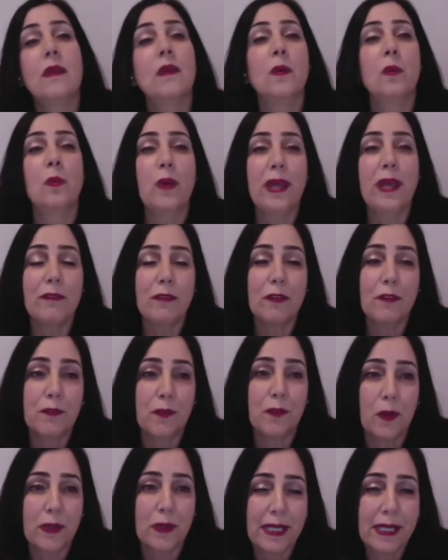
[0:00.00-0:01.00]
We have a
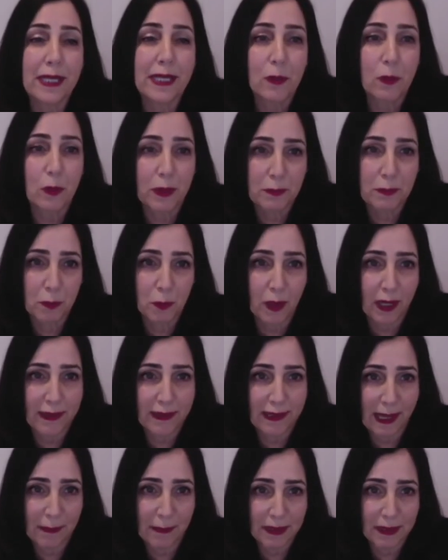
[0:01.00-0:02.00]
fully equipped wet
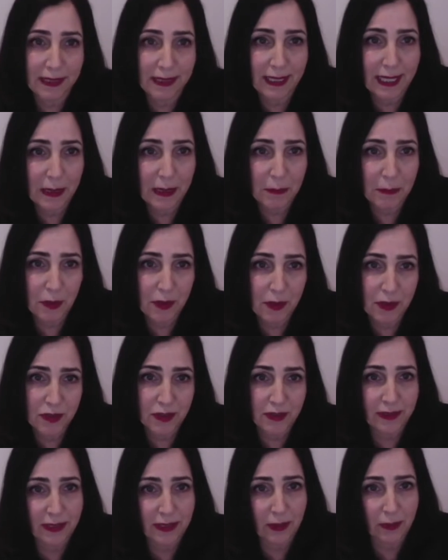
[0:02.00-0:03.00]
lab in Cambridge
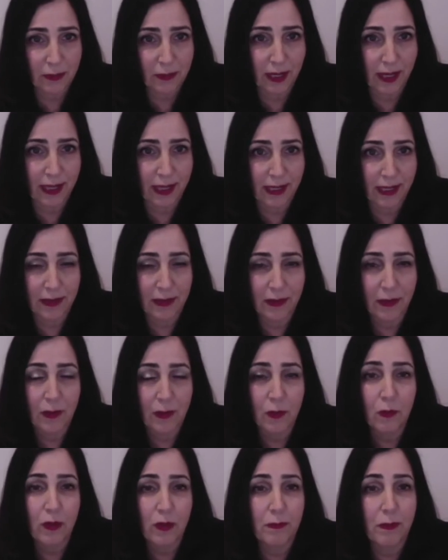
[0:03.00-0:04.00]
in the UK
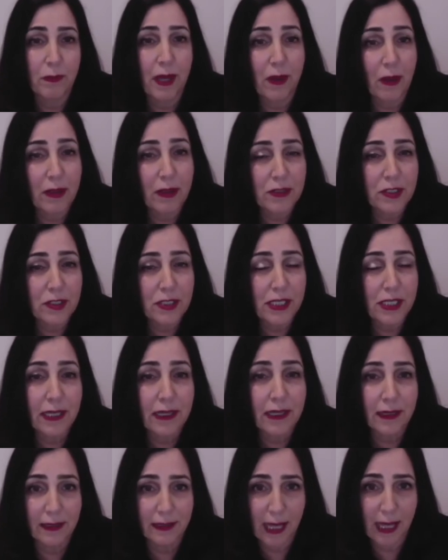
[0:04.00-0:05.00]
with biology,
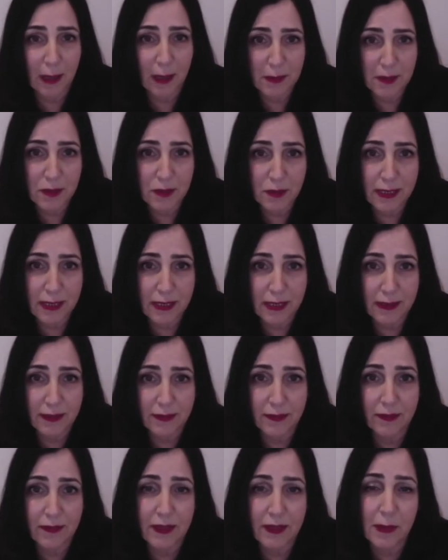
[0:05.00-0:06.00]
chemistry,
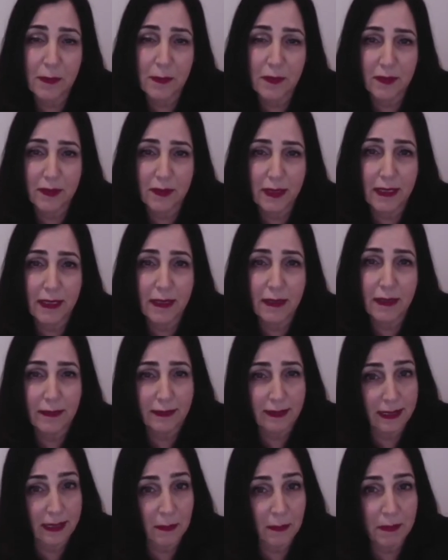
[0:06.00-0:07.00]
CMC,
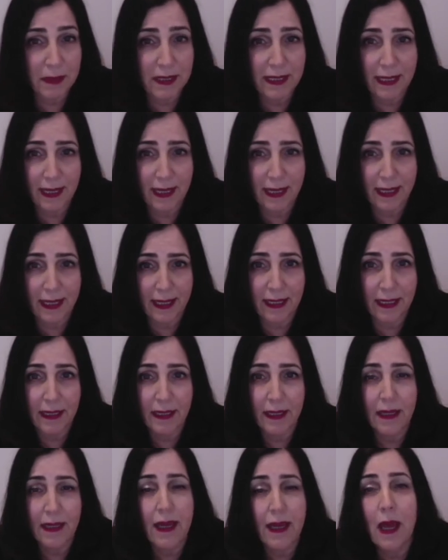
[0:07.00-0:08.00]
DMPK,
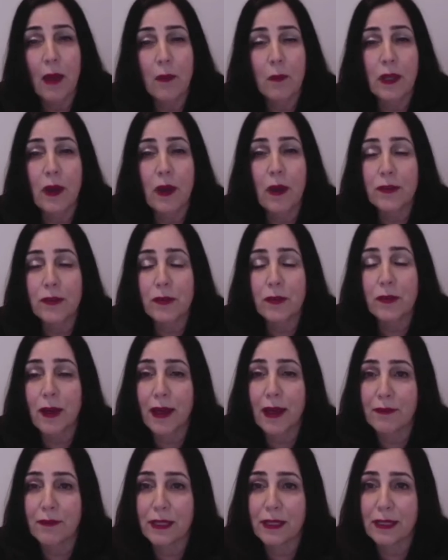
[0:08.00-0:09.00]
and we also
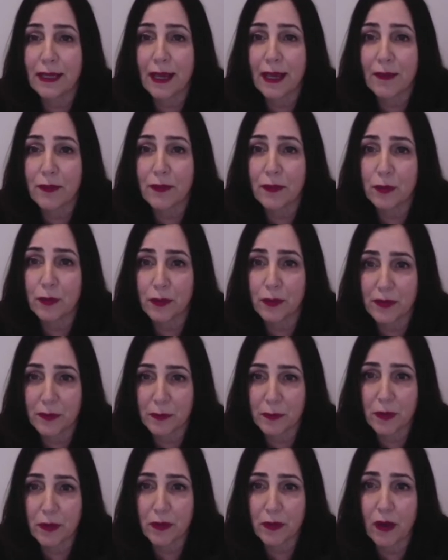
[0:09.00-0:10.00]
have in house
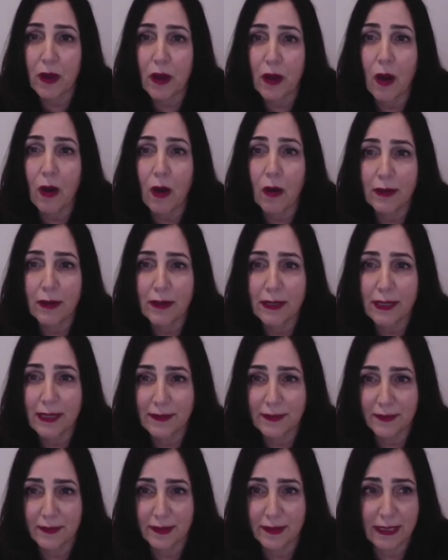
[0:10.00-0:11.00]
CRISPR
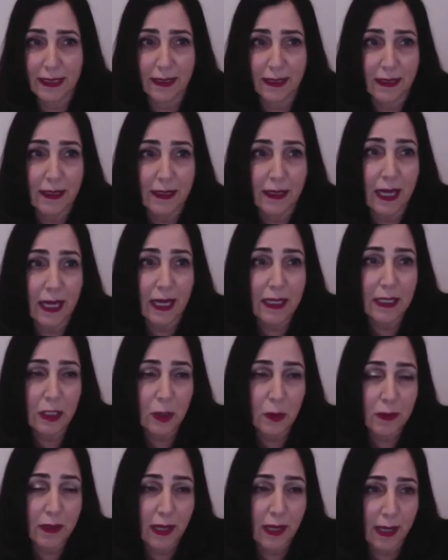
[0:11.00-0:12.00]
RNA-seq, and
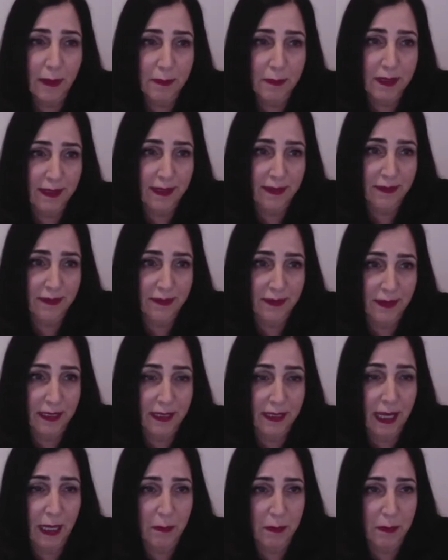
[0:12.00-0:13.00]
human iPSC
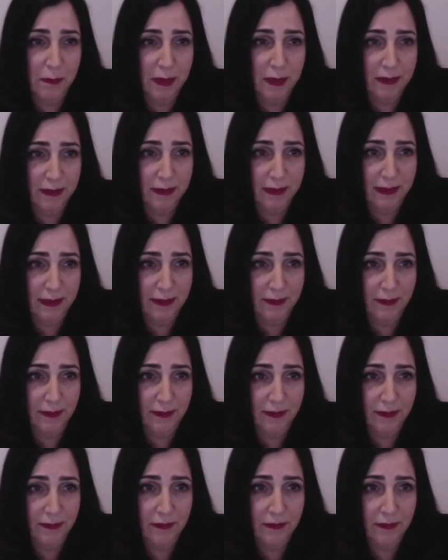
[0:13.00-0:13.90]
capabilities.